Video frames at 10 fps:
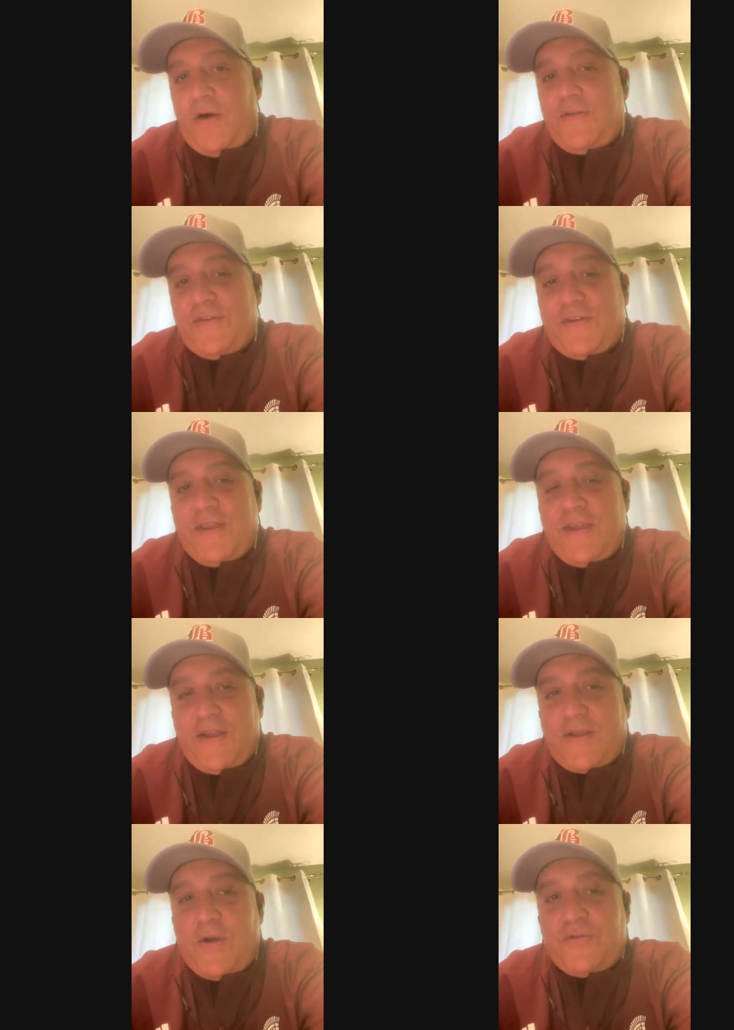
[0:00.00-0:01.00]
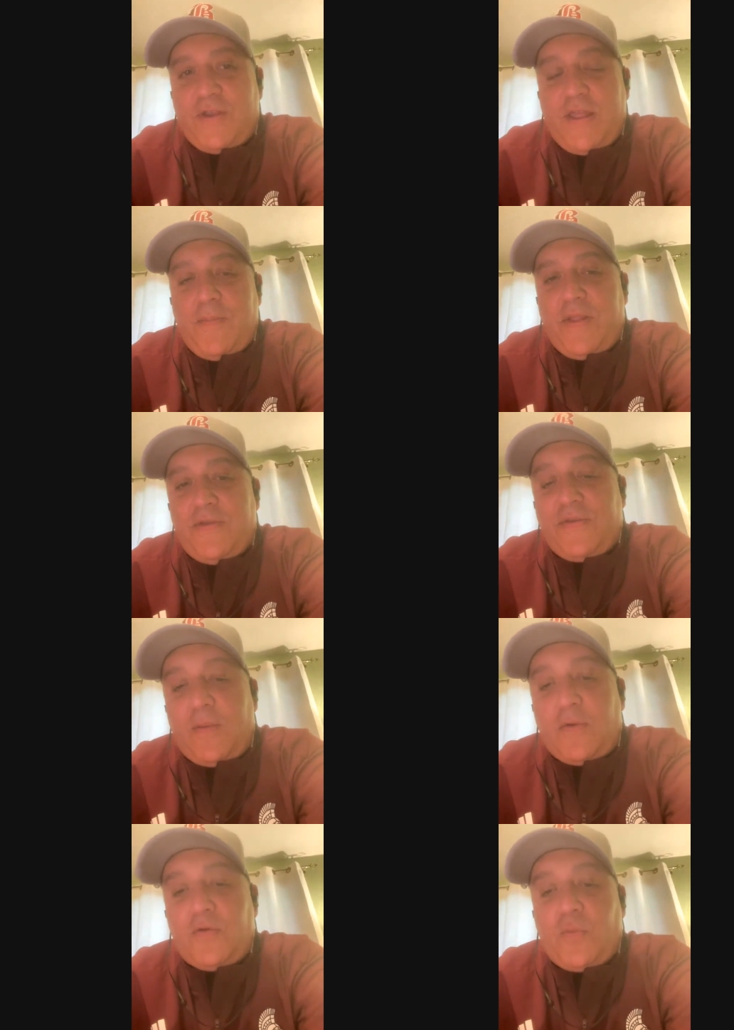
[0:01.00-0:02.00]
obviously, coaching them in the
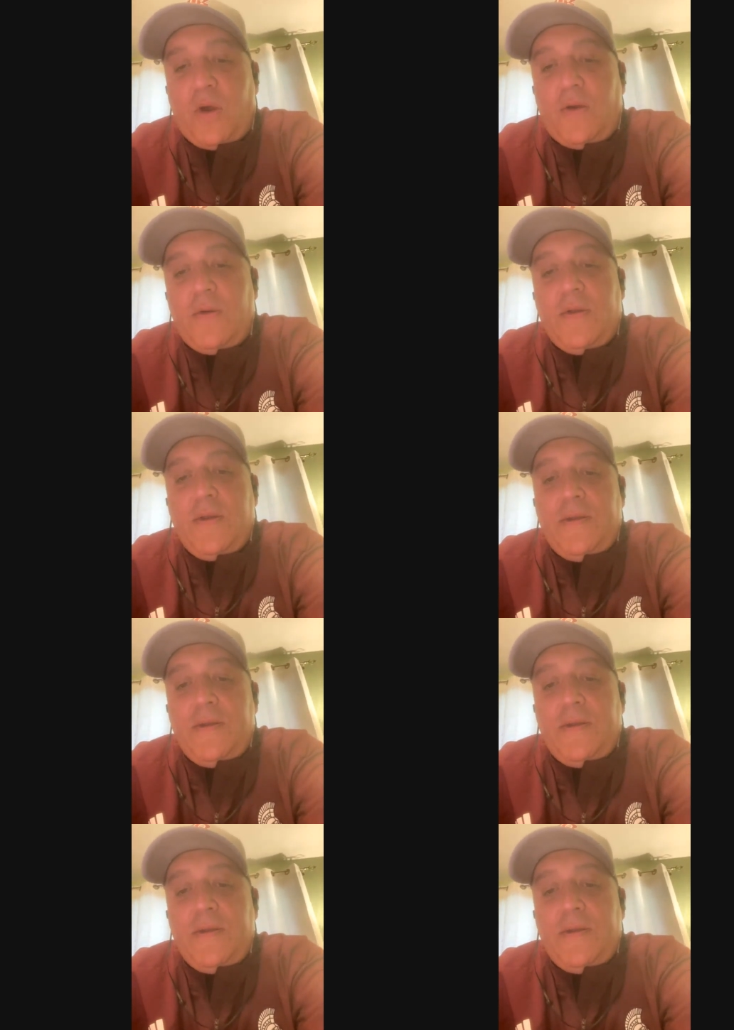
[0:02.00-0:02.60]
summer as well.